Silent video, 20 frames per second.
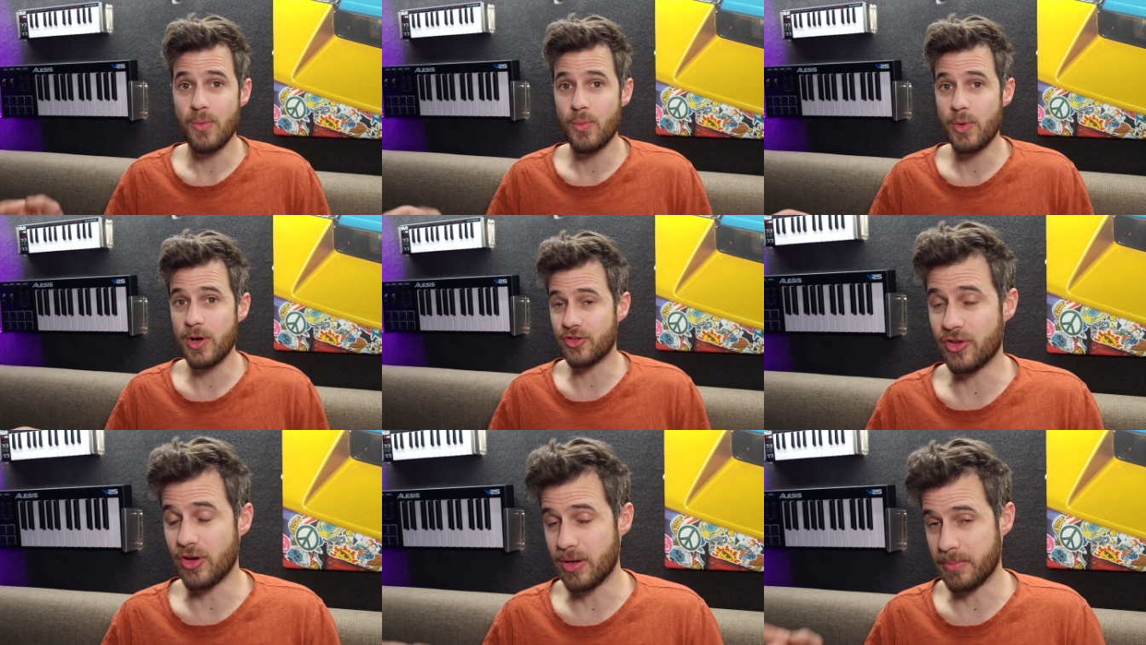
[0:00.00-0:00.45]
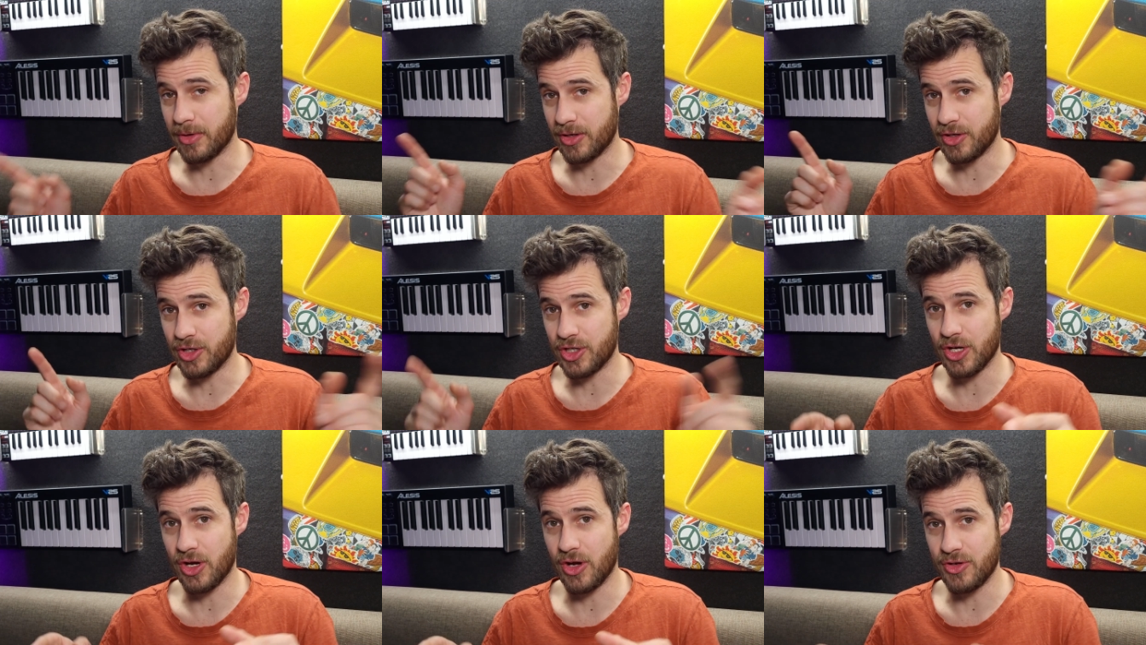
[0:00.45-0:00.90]
which I'm going
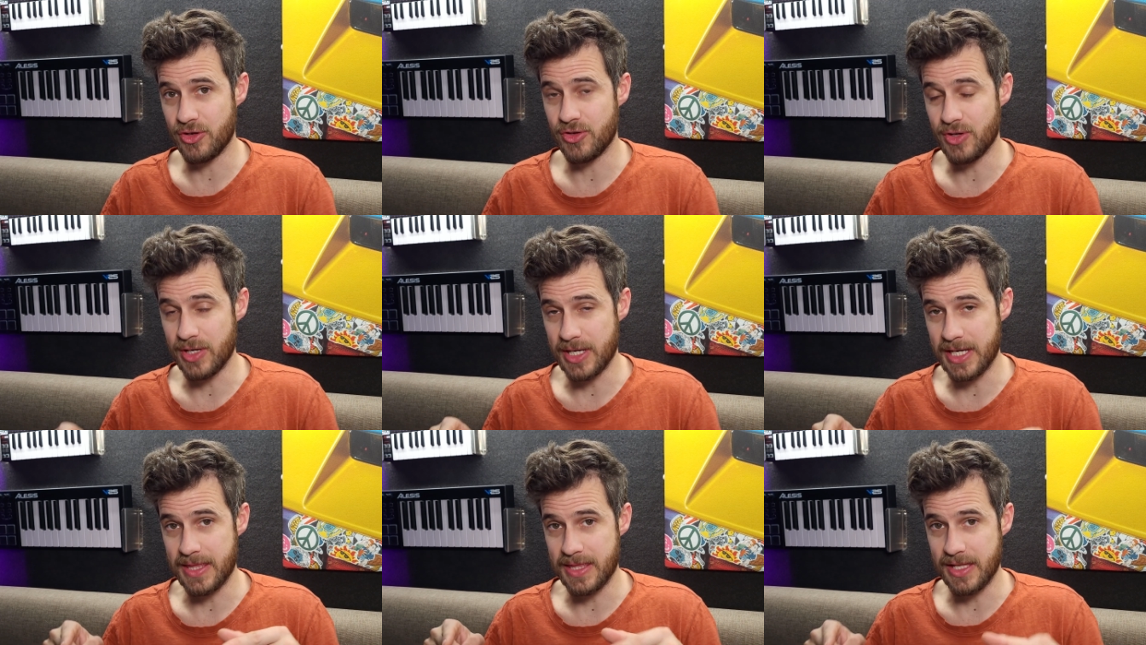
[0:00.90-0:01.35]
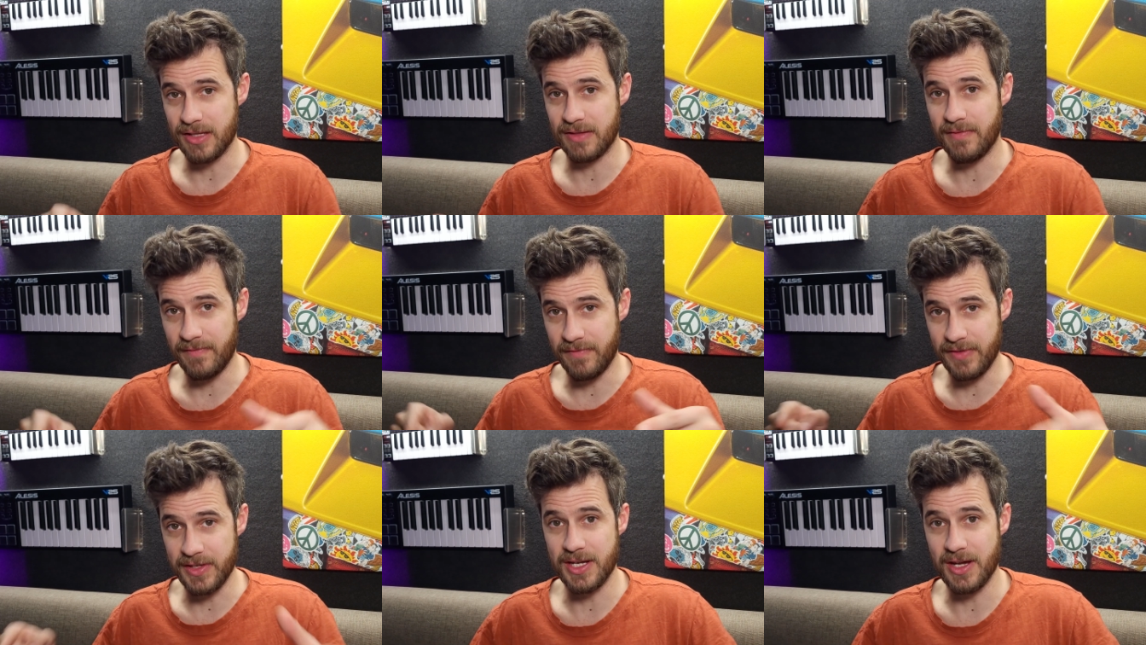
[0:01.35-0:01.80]
to show you in this
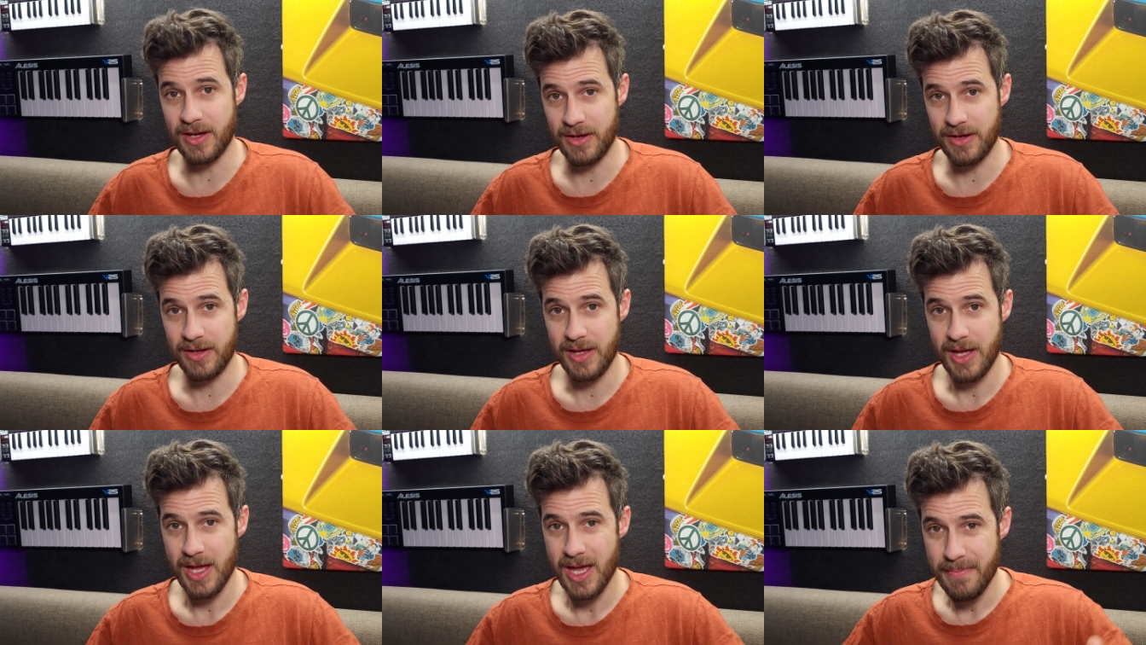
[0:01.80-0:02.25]
video.